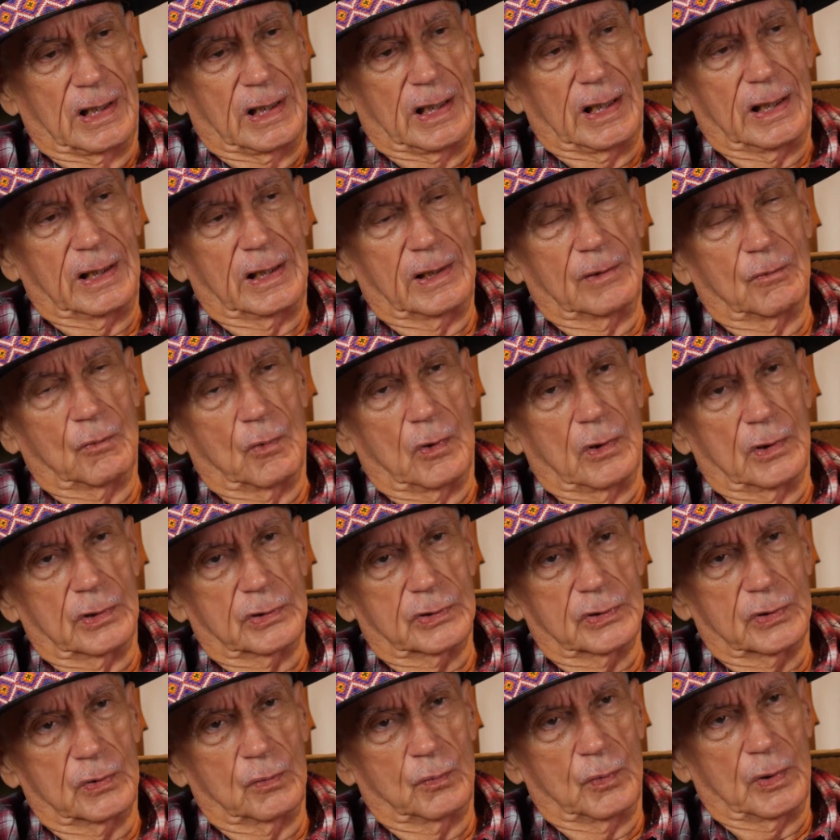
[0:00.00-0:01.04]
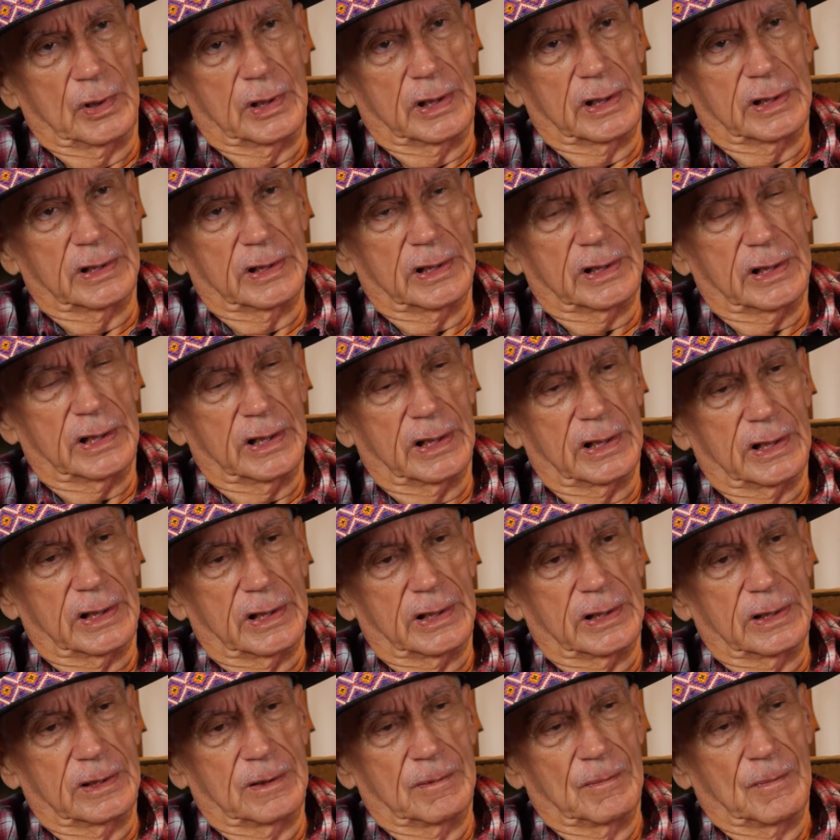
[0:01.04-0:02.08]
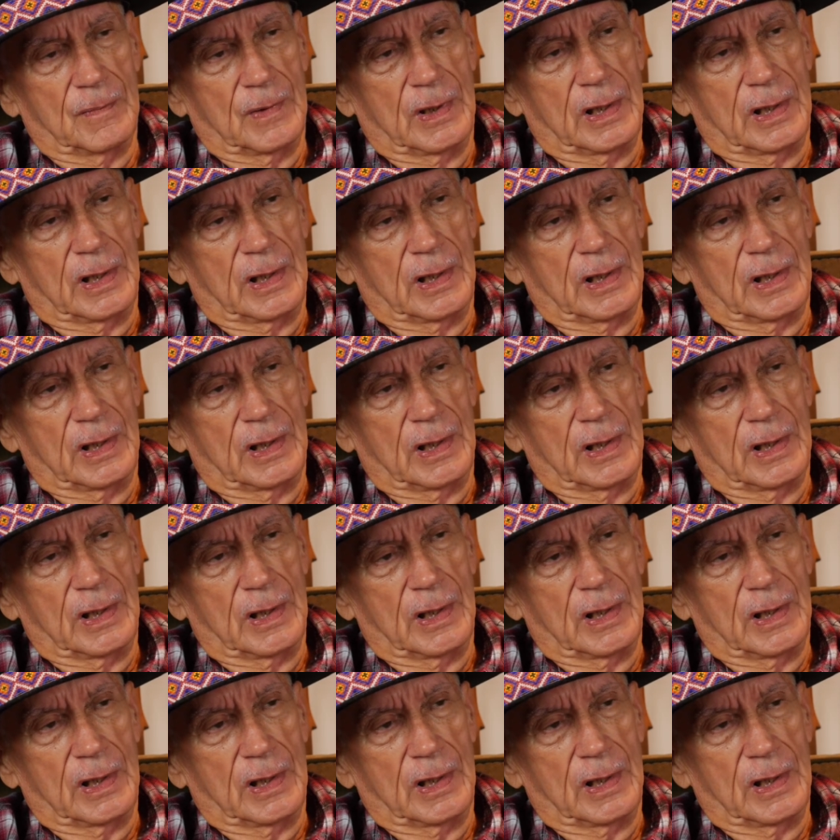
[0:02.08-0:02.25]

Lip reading: And it washed away and decayed.